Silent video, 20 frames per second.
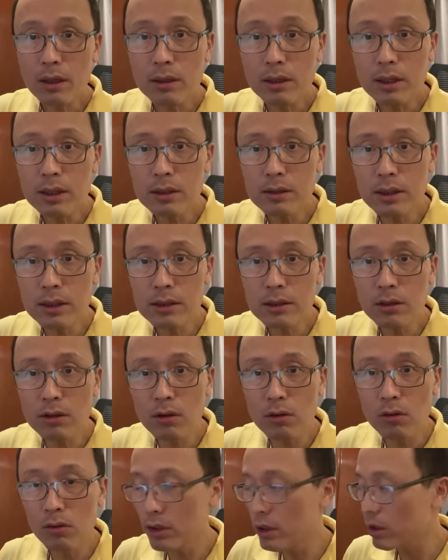Is this
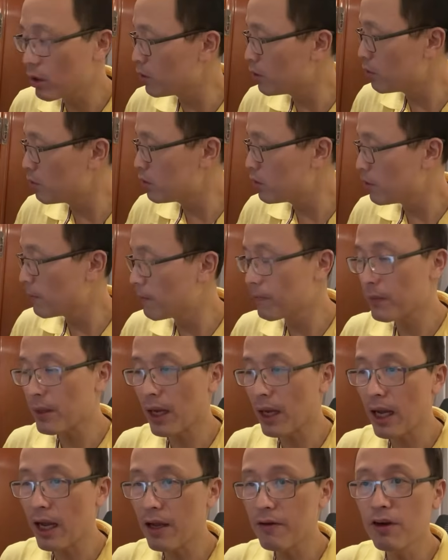talk only on YouTube?
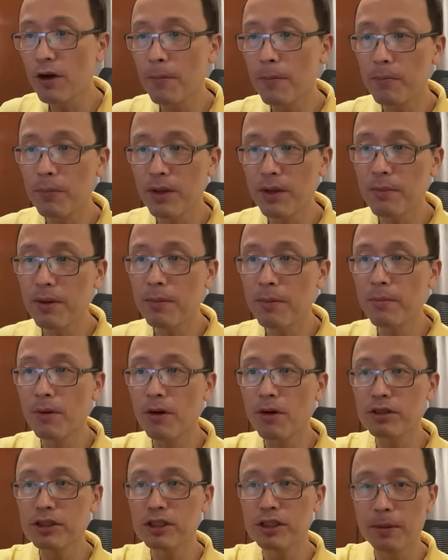I have it on Premium
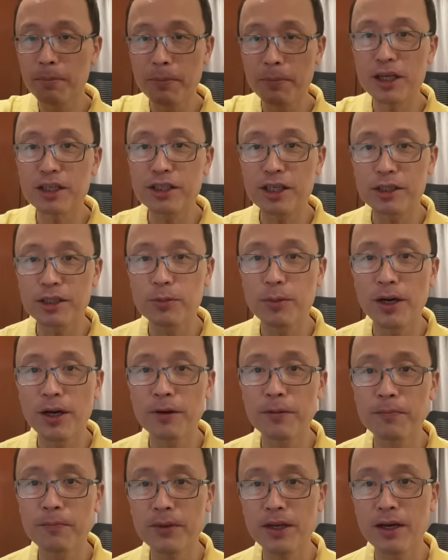More's page as
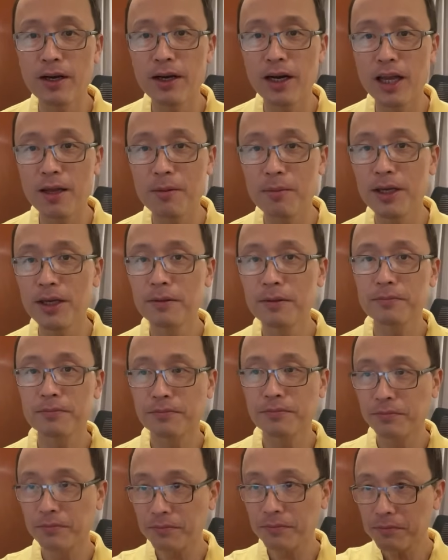well. Amy
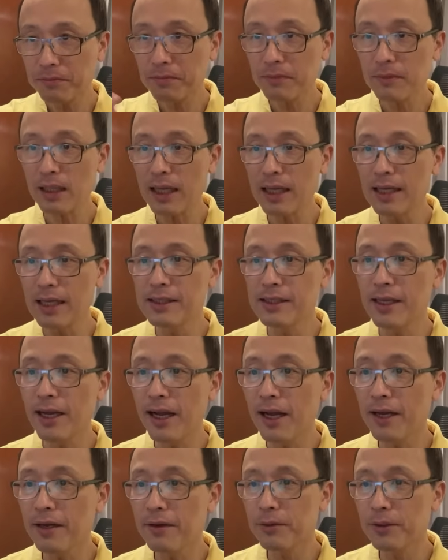is
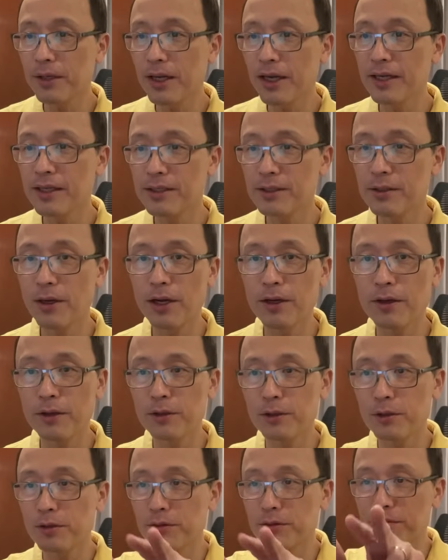there, okay? So I
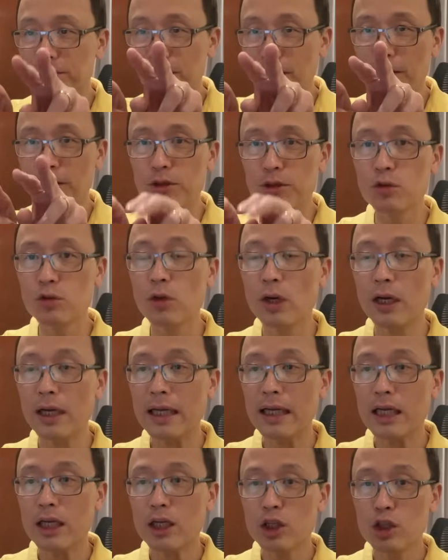got two.
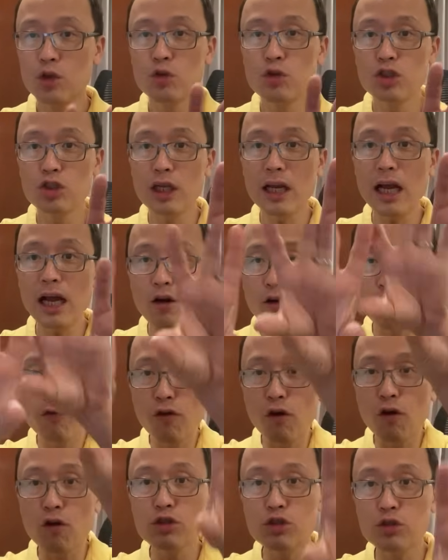Usually I got
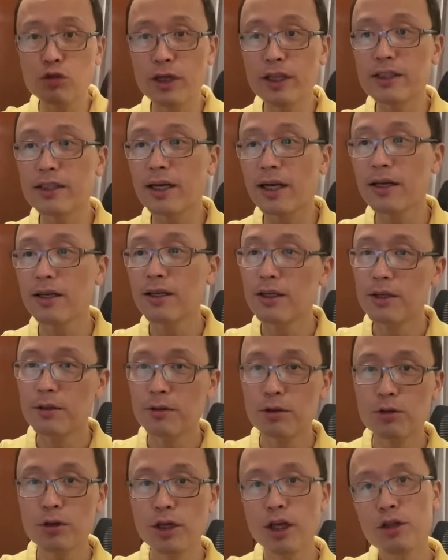4 screens.
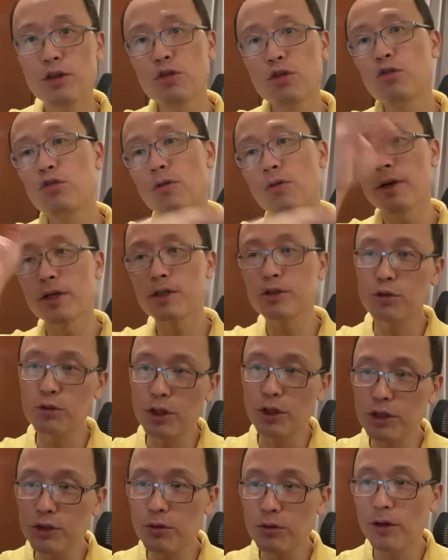Today 2 of my
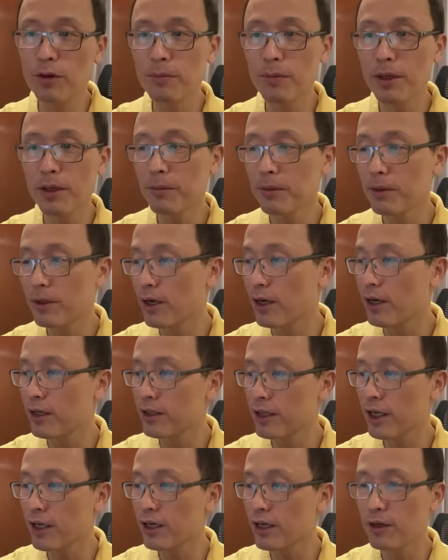screens were being
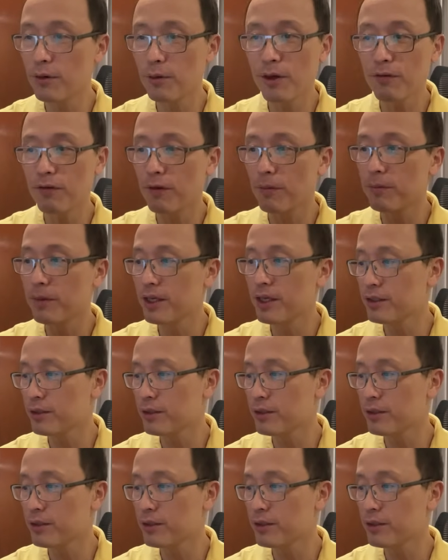taken away from me.